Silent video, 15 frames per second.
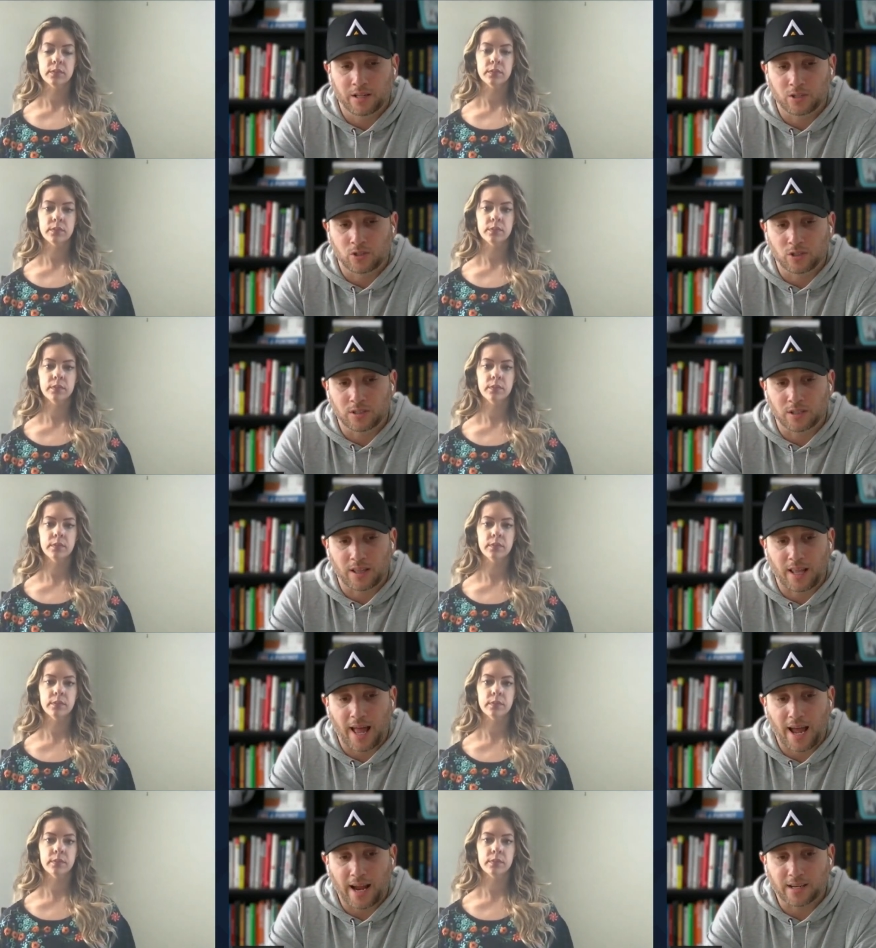Speaker 1: just
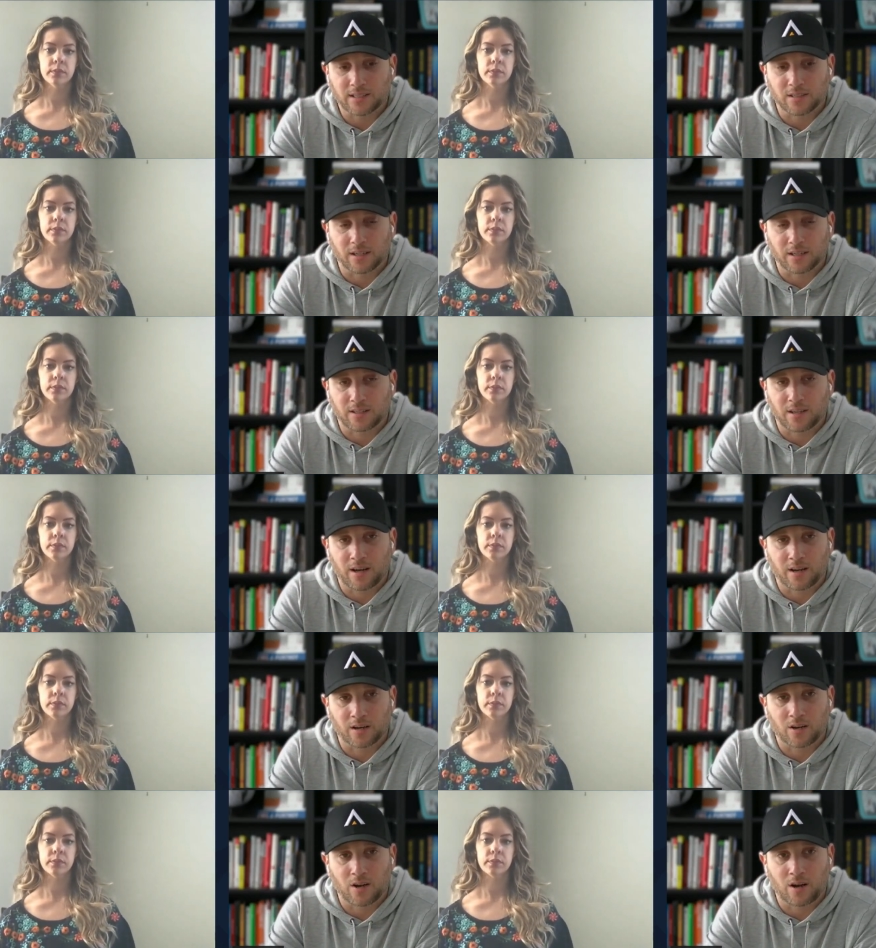lacks a
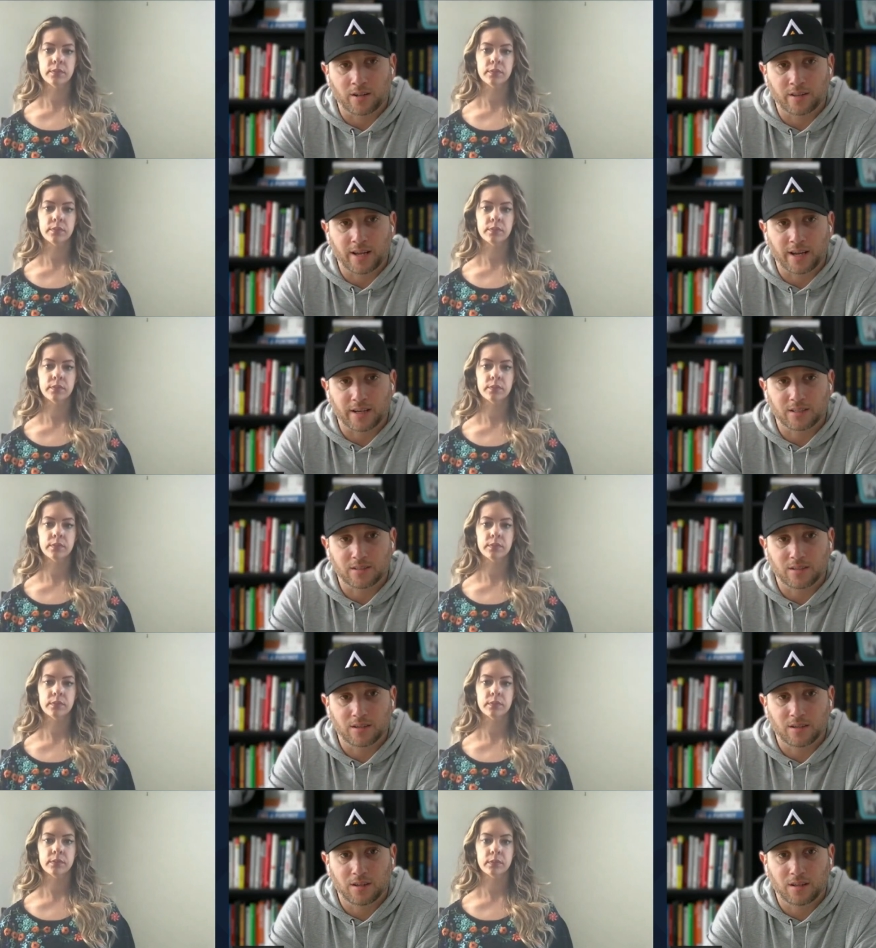ton of context,
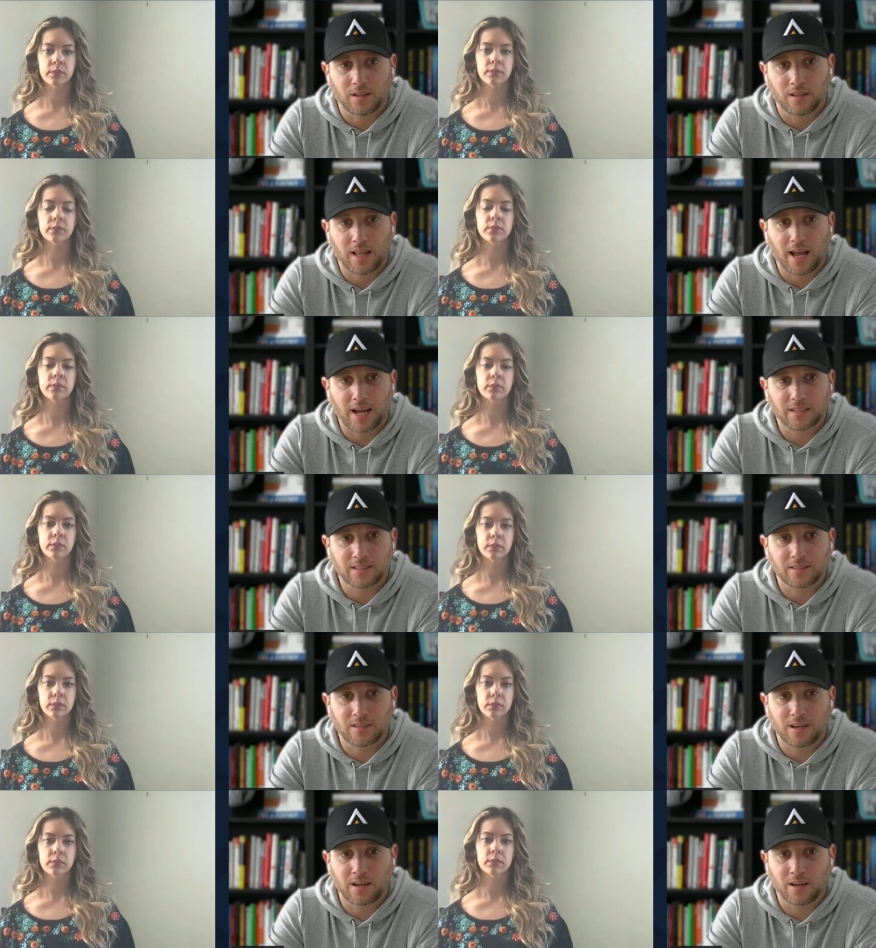lacks a
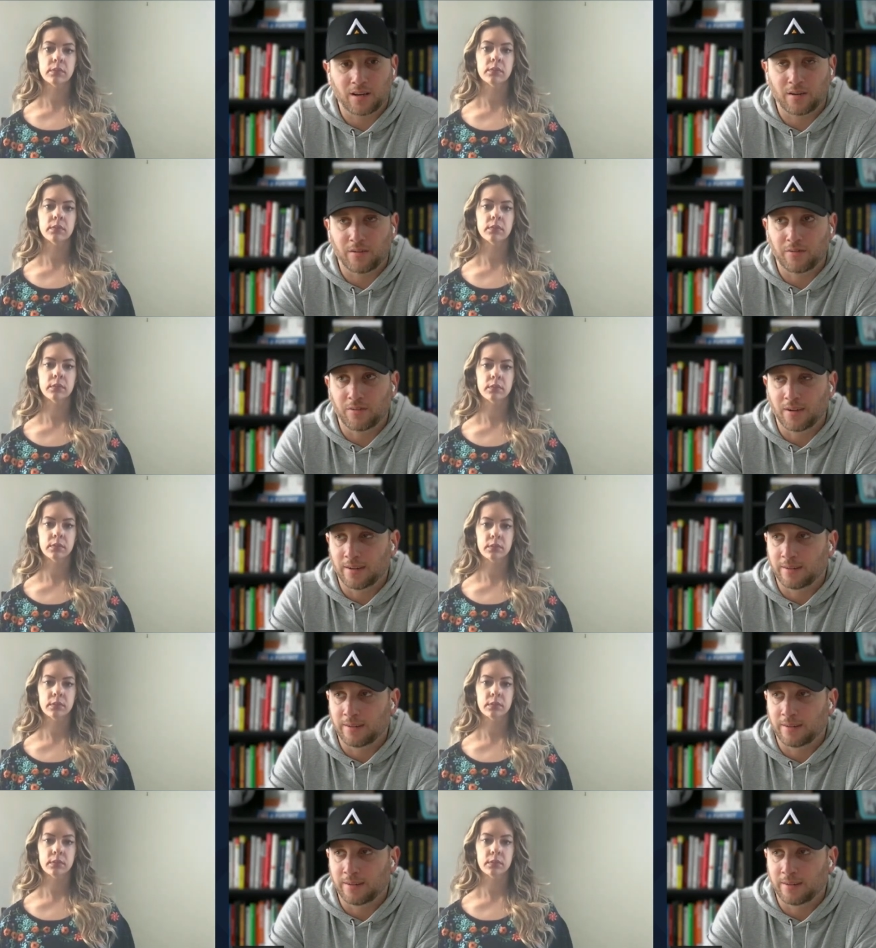ton of